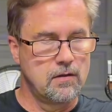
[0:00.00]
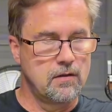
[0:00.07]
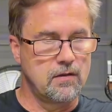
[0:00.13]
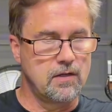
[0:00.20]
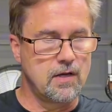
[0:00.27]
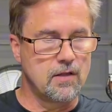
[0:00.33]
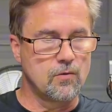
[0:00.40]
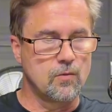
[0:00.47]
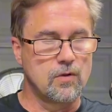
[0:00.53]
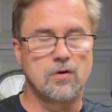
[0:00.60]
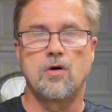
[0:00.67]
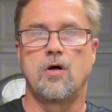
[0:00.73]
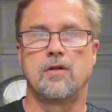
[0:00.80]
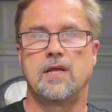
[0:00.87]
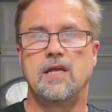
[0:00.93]
The other one
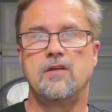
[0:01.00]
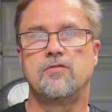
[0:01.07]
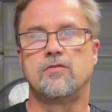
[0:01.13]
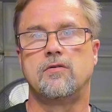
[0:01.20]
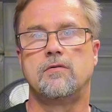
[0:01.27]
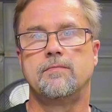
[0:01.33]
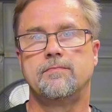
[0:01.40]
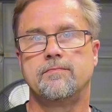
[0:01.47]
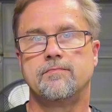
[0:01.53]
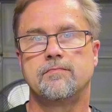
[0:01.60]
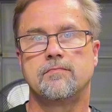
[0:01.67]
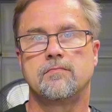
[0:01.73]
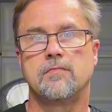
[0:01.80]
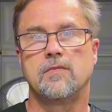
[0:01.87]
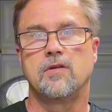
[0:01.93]
called Easel
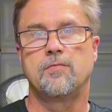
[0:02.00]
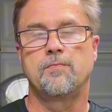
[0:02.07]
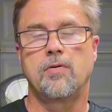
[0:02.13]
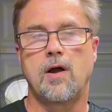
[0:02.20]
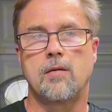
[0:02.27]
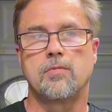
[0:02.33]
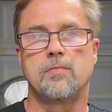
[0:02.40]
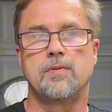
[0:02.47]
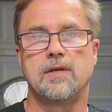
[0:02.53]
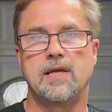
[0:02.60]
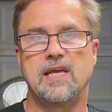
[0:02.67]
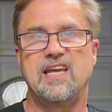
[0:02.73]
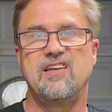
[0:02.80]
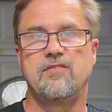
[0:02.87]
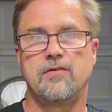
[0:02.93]
is probably
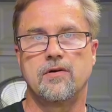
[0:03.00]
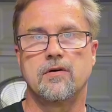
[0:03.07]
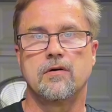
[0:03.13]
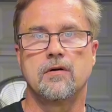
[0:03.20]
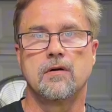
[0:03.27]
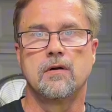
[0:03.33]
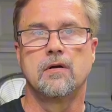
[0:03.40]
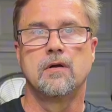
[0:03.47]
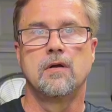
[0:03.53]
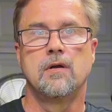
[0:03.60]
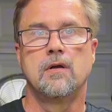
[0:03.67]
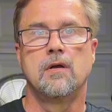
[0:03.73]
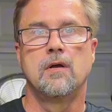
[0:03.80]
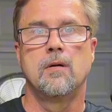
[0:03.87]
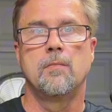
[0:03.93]
easier,
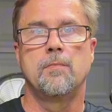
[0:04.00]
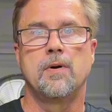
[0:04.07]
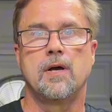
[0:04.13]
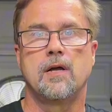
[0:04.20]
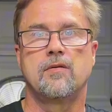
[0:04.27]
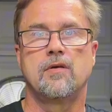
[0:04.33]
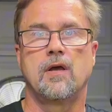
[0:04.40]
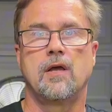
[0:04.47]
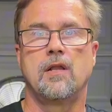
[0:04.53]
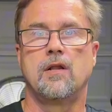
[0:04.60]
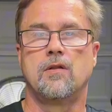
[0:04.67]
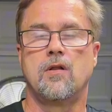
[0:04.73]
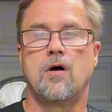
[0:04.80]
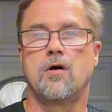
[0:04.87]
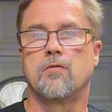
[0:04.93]
but in the
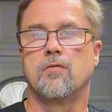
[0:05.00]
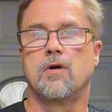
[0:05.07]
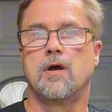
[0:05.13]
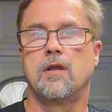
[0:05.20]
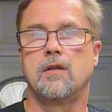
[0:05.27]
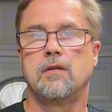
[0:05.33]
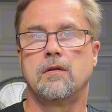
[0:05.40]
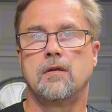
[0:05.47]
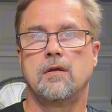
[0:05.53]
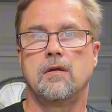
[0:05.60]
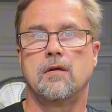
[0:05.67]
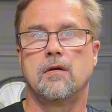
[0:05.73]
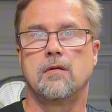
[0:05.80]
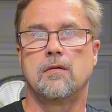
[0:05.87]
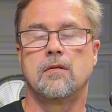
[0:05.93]
long run,
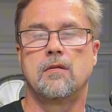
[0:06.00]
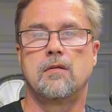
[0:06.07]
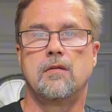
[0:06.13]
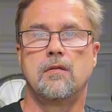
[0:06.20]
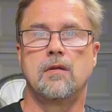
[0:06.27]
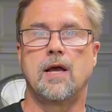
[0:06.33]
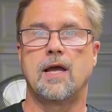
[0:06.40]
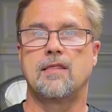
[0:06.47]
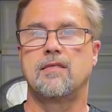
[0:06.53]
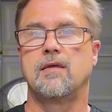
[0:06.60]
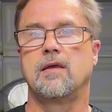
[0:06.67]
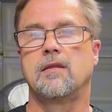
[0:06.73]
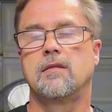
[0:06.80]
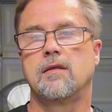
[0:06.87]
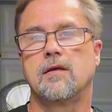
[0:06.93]
I
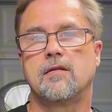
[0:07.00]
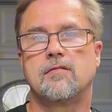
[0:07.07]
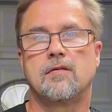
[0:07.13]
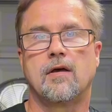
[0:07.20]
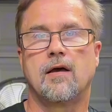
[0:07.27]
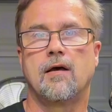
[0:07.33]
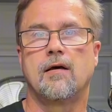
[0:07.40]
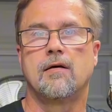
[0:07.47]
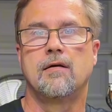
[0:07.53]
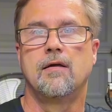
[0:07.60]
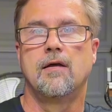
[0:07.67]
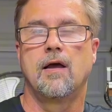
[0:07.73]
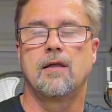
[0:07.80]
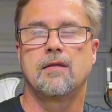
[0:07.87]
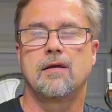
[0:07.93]
think in
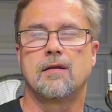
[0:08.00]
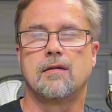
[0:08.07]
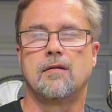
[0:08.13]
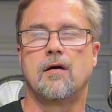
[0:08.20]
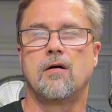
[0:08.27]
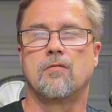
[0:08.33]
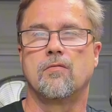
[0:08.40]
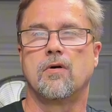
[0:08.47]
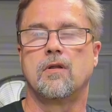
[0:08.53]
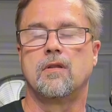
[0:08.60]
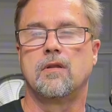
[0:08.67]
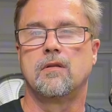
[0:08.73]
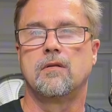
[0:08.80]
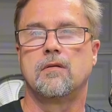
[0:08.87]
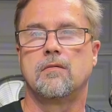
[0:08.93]
the long
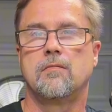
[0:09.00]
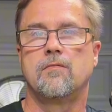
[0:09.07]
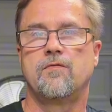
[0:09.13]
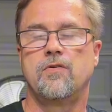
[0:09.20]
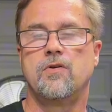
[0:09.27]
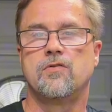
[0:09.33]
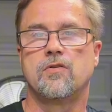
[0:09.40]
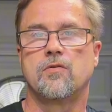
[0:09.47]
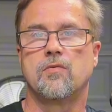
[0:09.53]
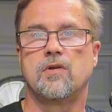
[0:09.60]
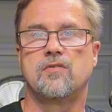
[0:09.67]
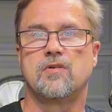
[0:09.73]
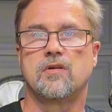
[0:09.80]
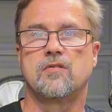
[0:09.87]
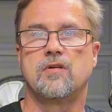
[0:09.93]
run, Fusion
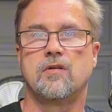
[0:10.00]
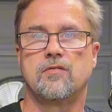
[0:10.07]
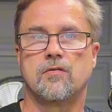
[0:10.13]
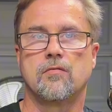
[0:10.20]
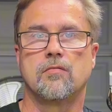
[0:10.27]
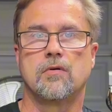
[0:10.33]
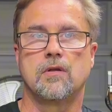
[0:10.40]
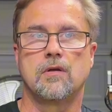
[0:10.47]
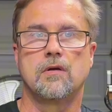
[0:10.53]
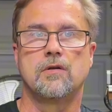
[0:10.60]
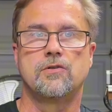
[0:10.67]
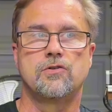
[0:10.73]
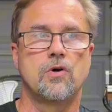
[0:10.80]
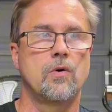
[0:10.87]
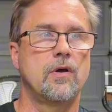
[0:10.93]
360 is a really good
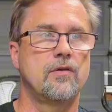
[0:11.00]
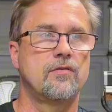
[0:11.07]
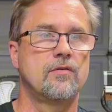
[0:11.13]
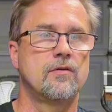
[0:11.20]
choice.